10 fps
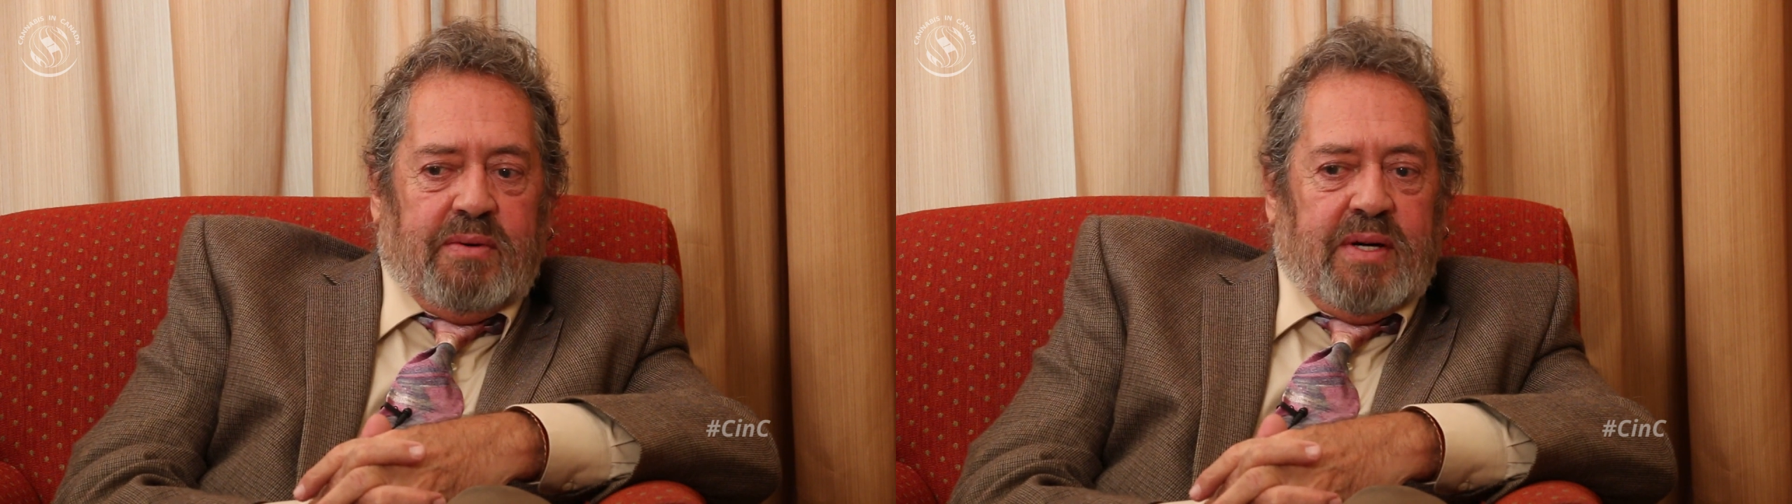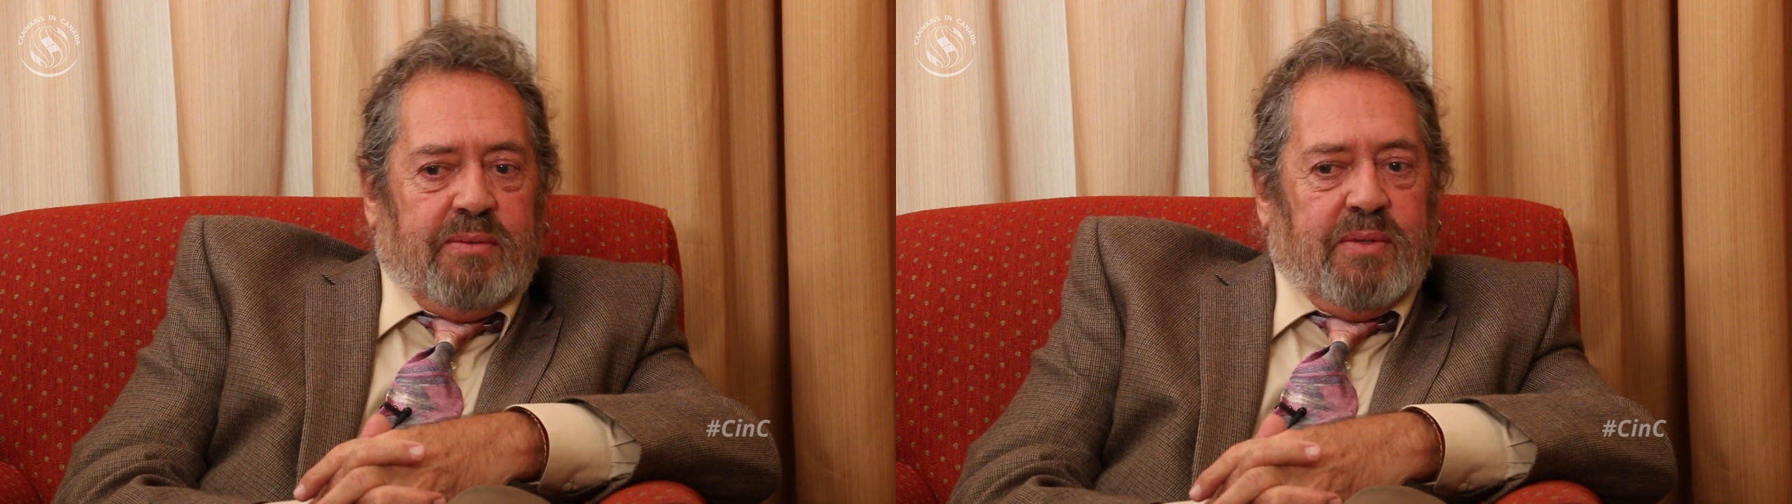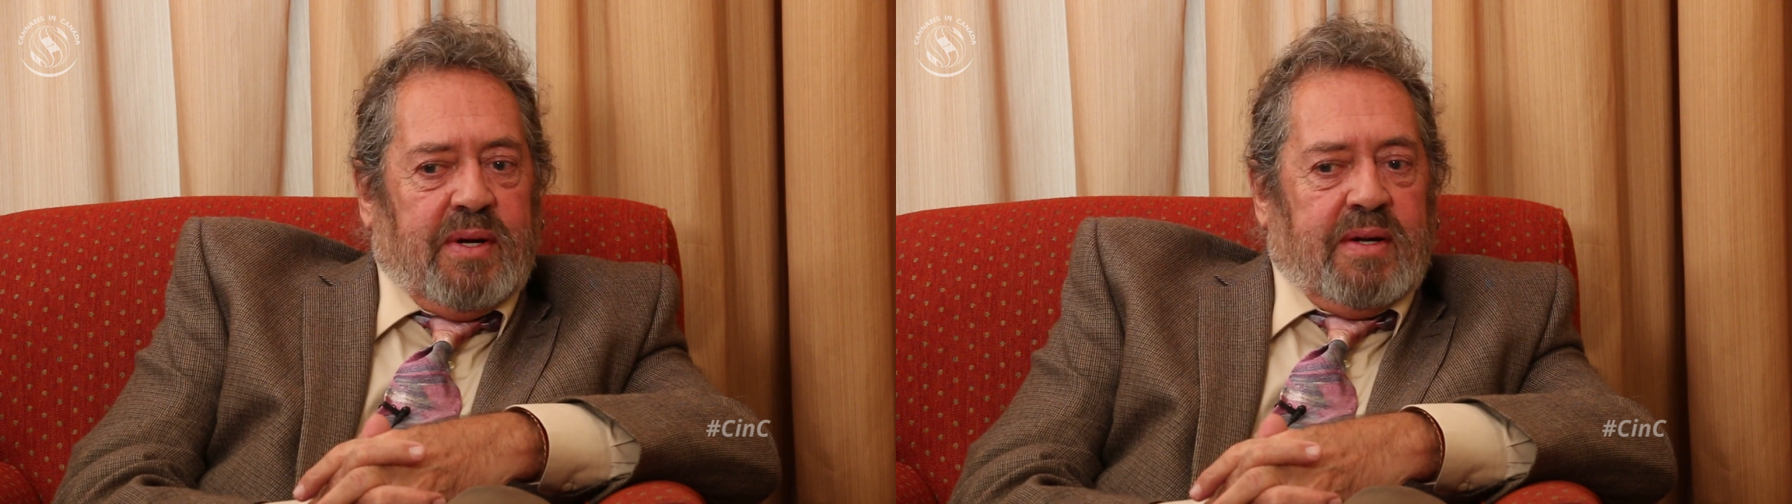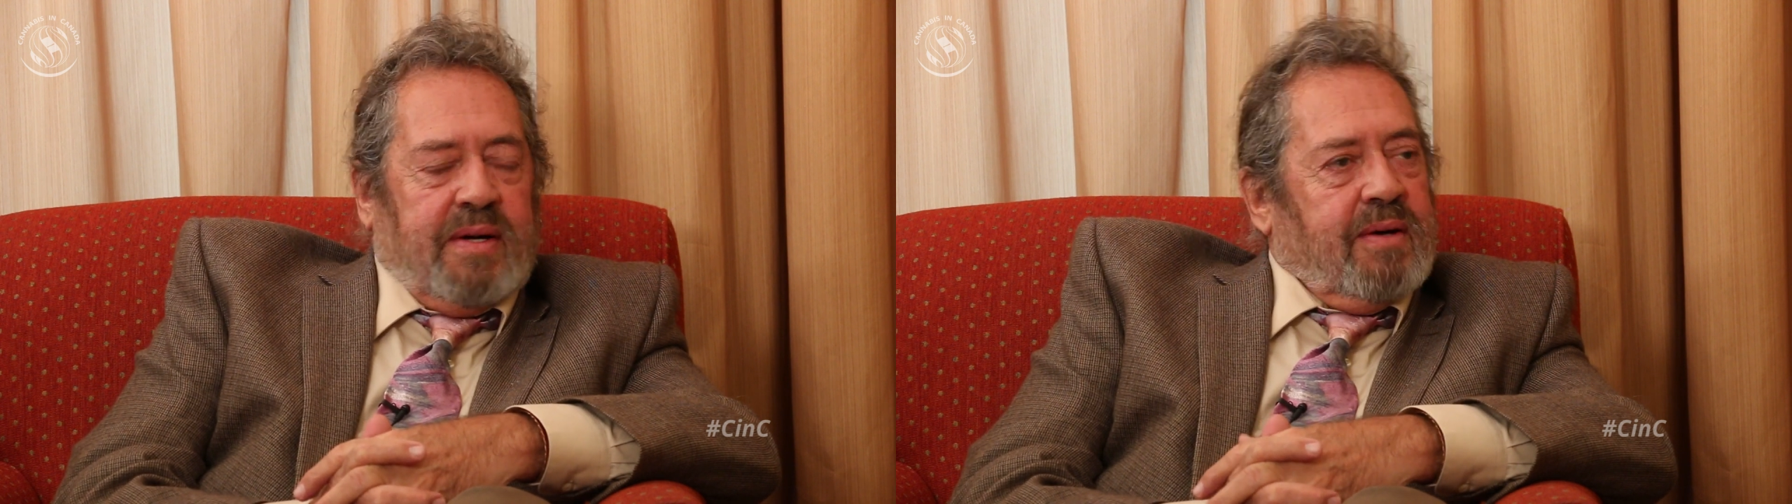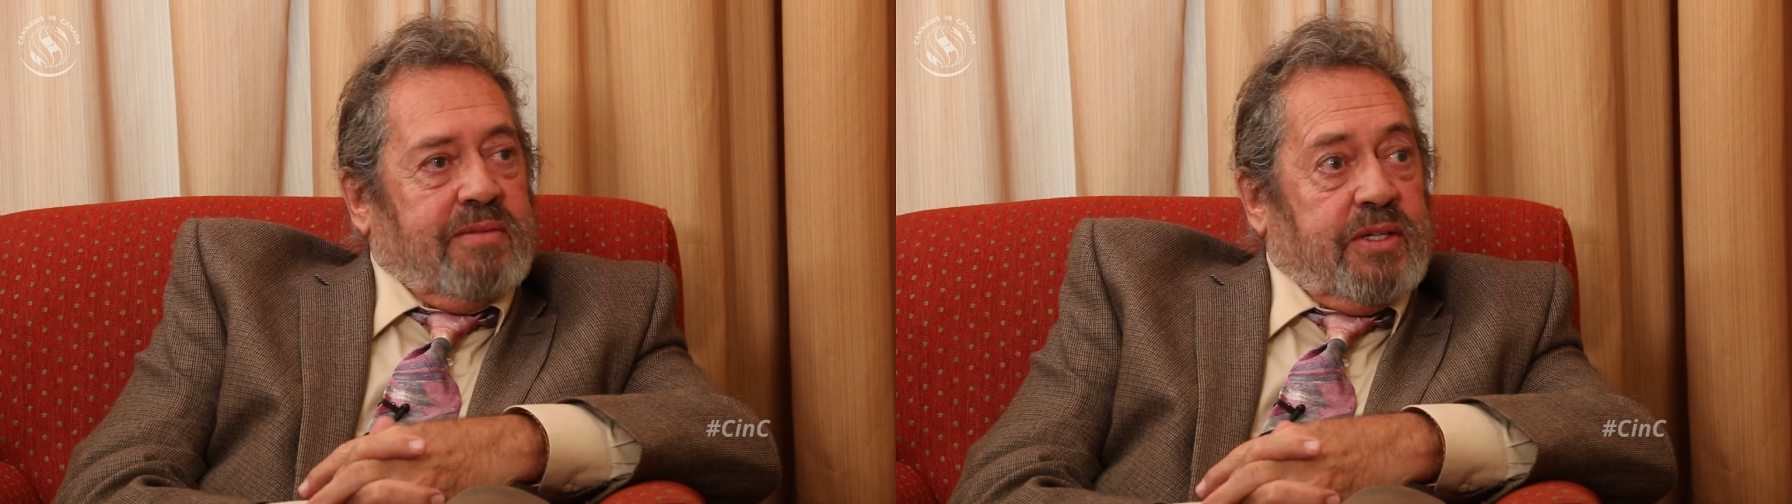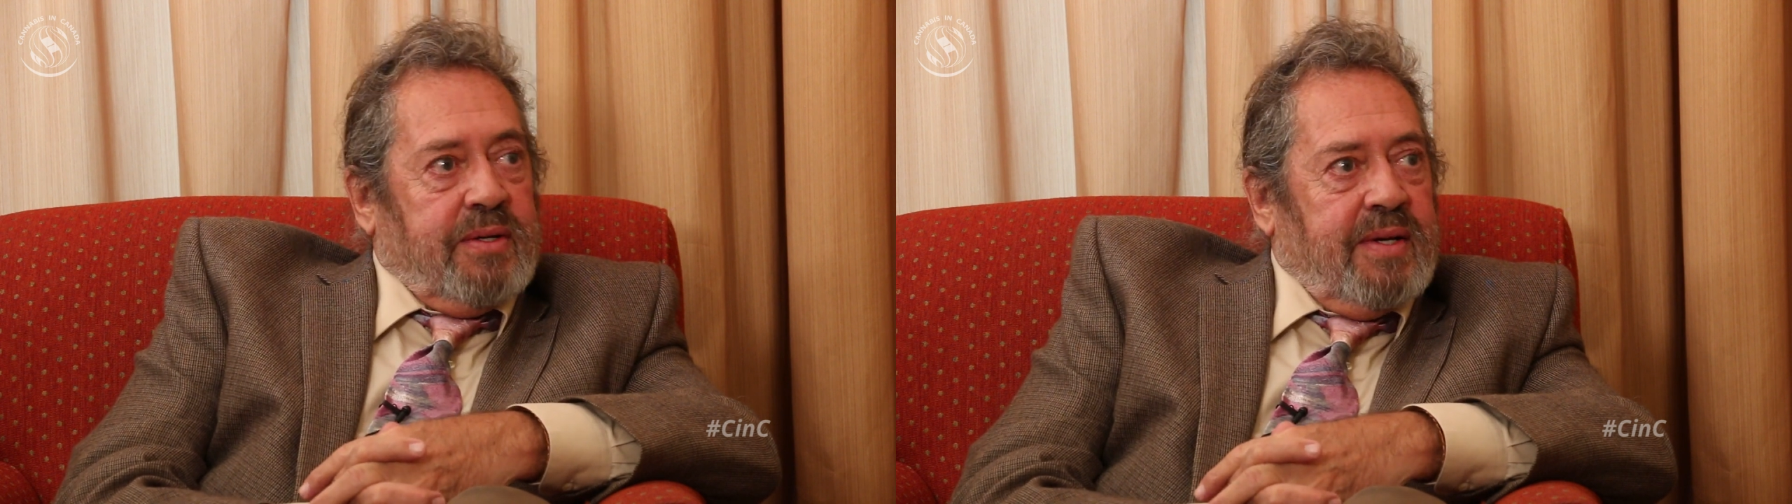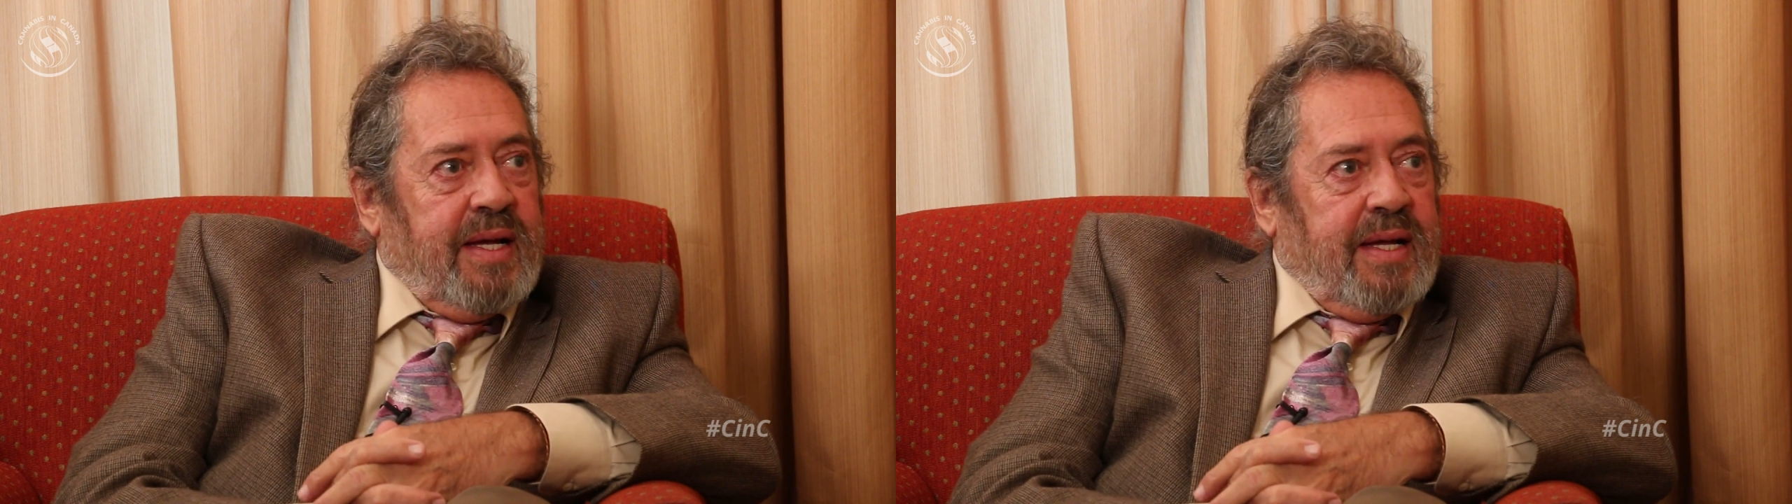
we're not going to cover you.